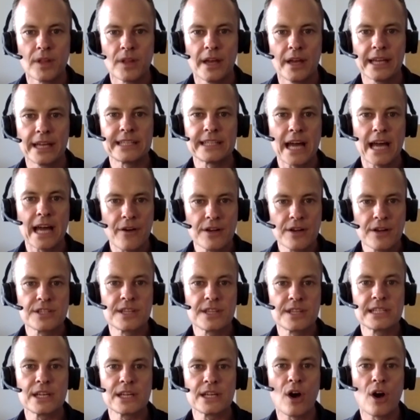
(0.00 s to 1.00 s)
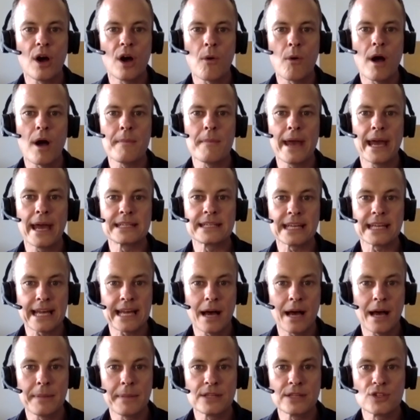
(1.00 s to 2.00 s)
Encourage the DIY man to
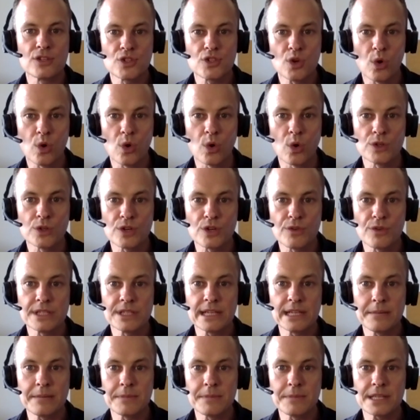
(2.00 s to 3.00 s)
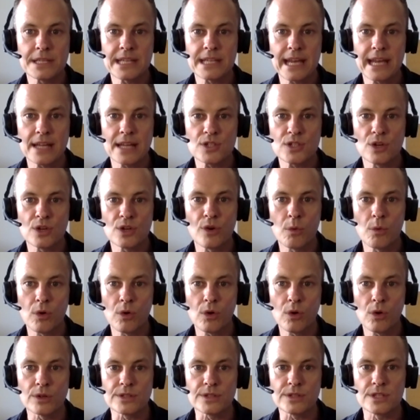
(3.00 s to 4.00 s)
come in store to redeem discounts and
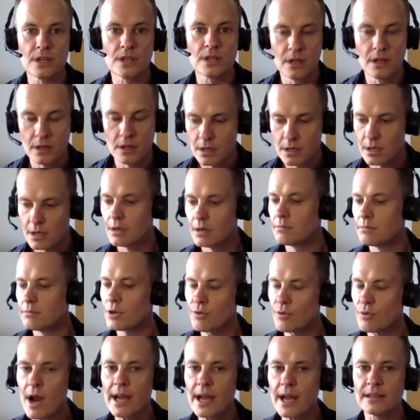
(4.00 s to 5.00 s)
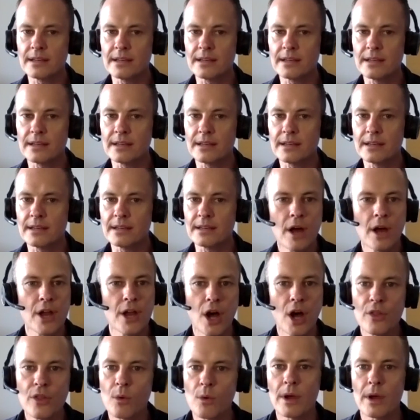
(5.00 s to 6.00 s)
rewards. Great. Now, you and I
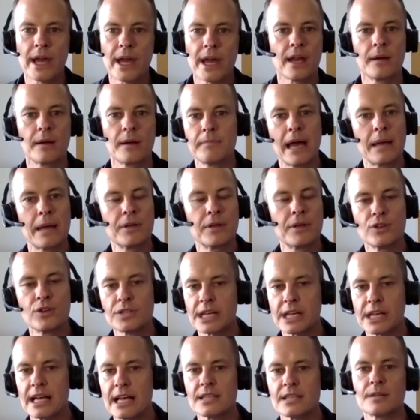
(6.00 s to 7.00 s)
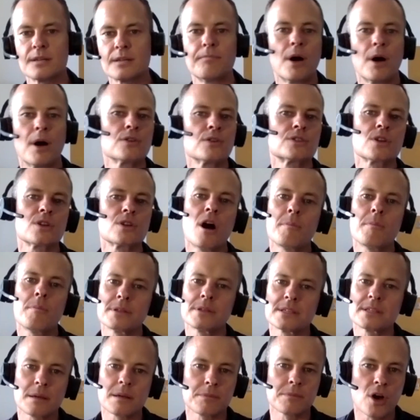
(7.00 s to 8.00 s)
know that we're going to maybe use a custom post type
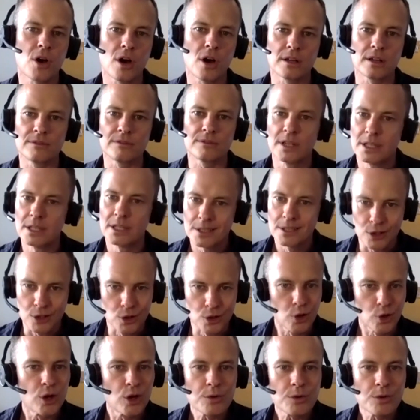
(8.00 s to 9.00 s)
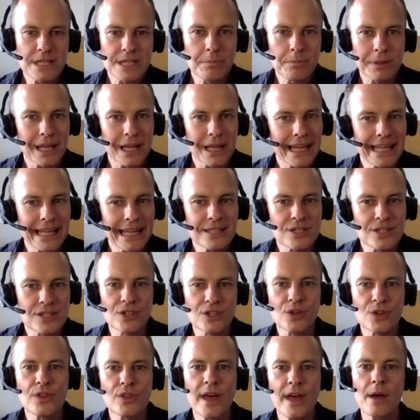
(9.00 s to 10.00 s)
and some kind of loyalty plugin to
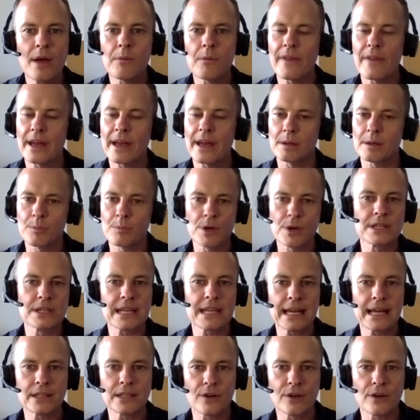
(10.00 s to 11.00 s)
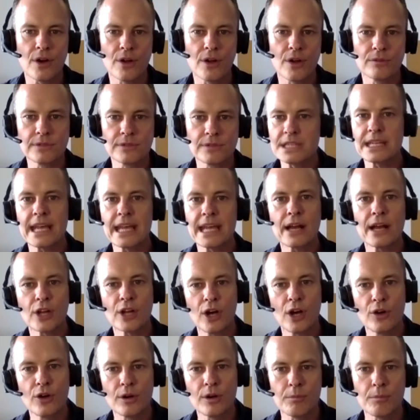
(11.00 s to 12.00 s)
do that, where they can print out their own discount
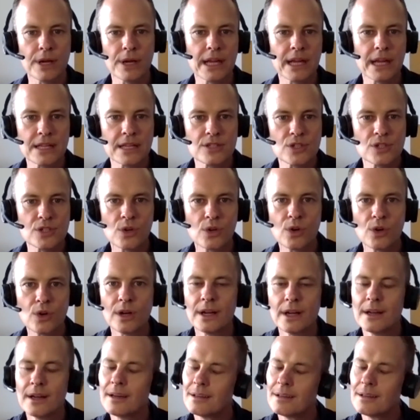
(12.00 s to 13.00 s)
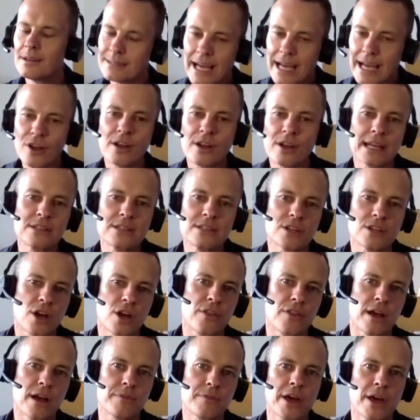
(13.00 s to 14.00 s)
code and bring it in store. They don't need to
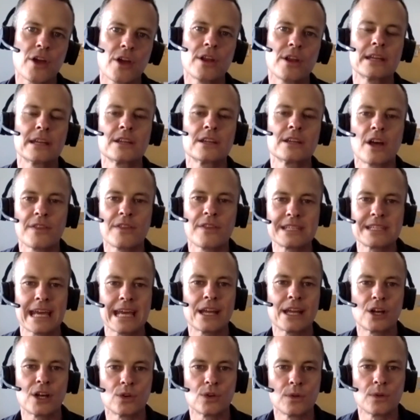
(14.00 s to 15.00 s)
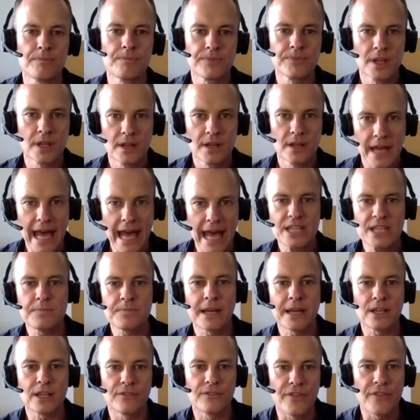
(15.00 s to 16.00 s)
know that. They don't need to know the technical
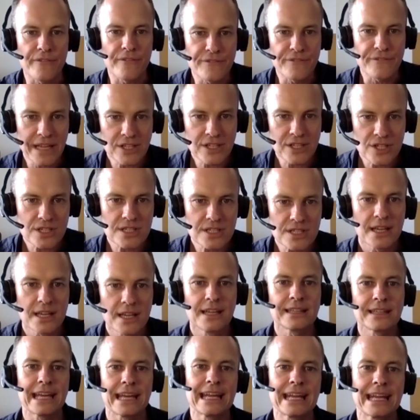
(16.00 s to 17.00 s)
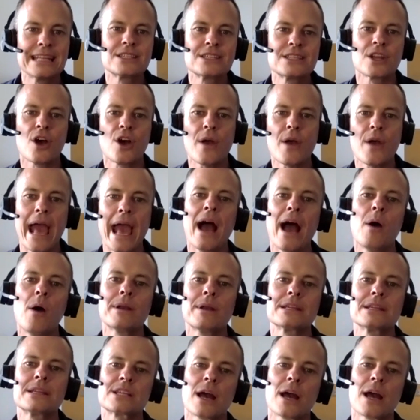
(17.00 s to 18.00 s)
aspect of the features. They need to know how
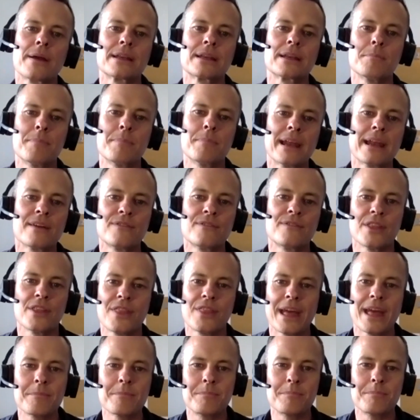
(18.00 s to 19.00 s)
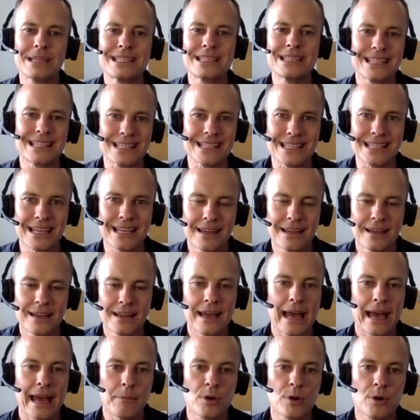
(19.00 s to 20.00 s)
it is going to benefit their business.
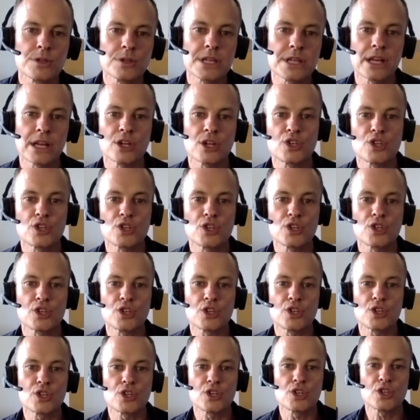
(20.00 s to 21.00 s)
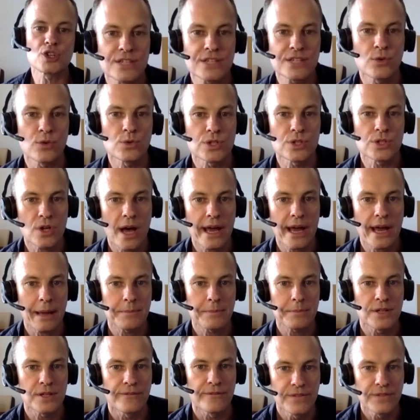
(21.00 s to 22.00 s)
And we're also going to track successful
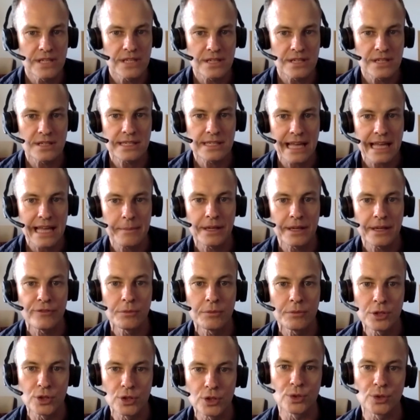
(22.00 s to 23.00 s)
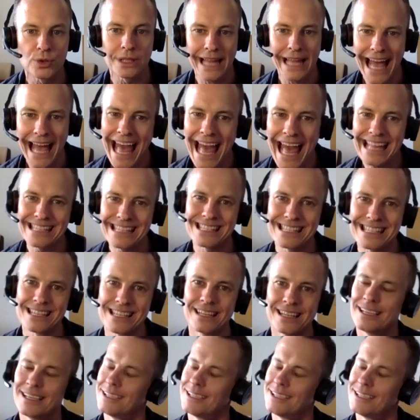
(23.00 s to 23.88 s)
signups of visitors coming from Google Ads.